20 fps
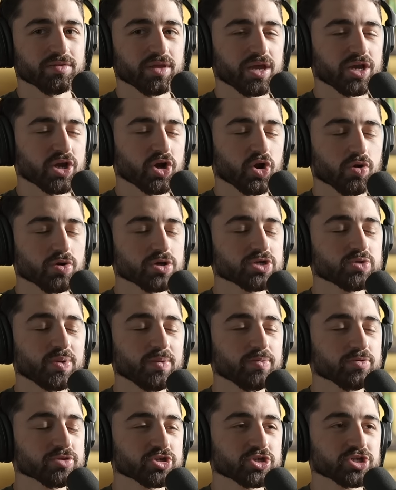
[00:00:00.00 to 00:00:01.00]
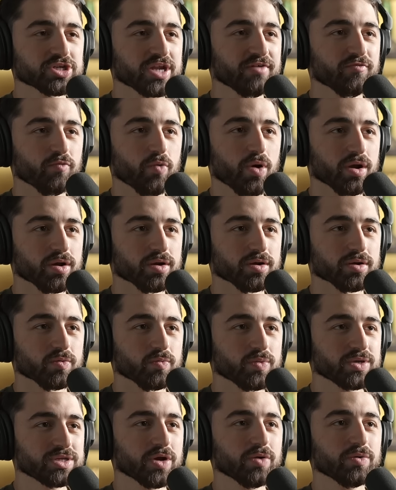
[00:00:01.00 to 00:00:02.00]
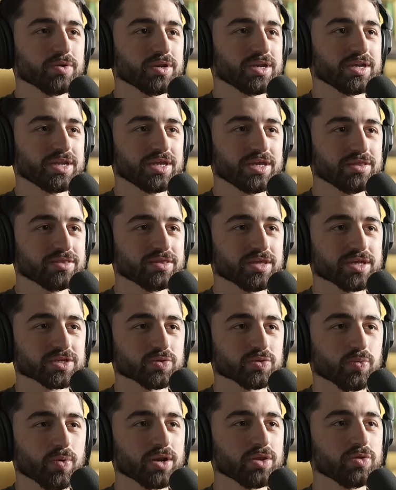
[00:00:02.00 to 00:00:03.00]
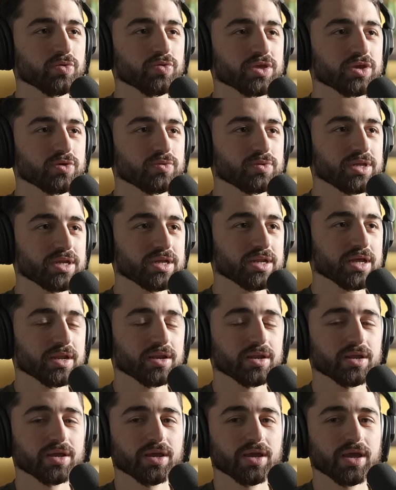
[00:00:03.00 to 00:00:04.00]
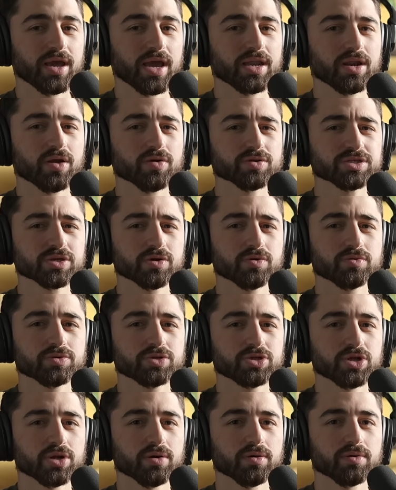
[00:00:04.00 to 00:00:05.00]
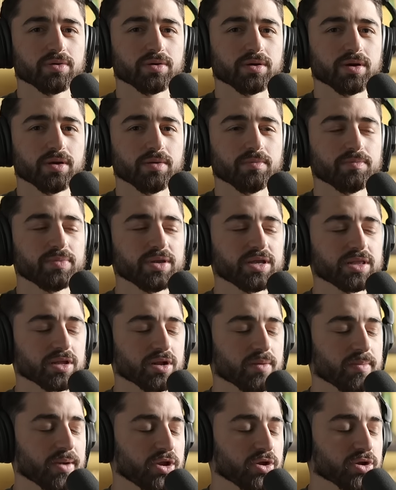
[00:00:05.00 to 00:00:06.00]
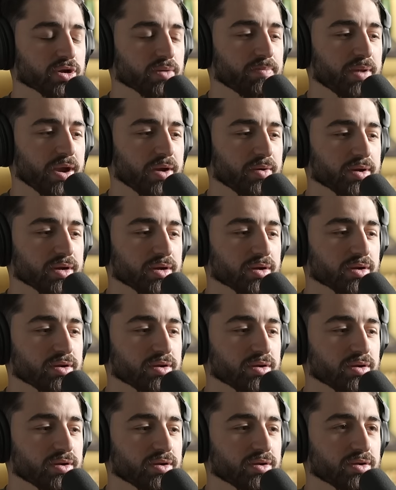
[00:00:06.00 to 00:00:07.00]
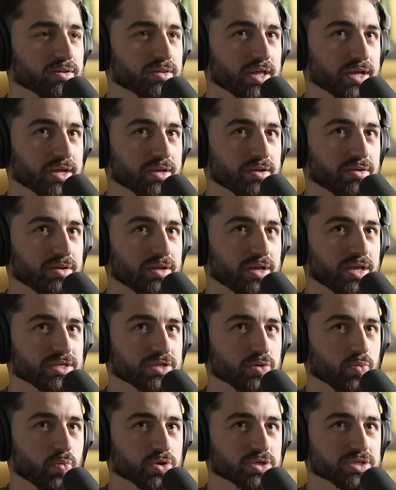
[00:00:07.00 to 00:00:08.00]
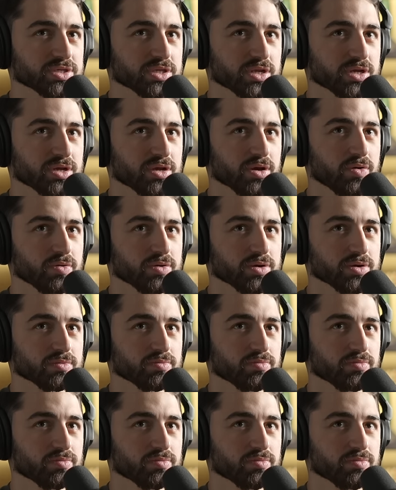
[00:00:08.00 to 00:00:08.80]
encourage people to just have water. We don't need this. Why do you think you need it? And also, you know, be clear about your comparator. Like, mm-hmm. is it worse than a Coke?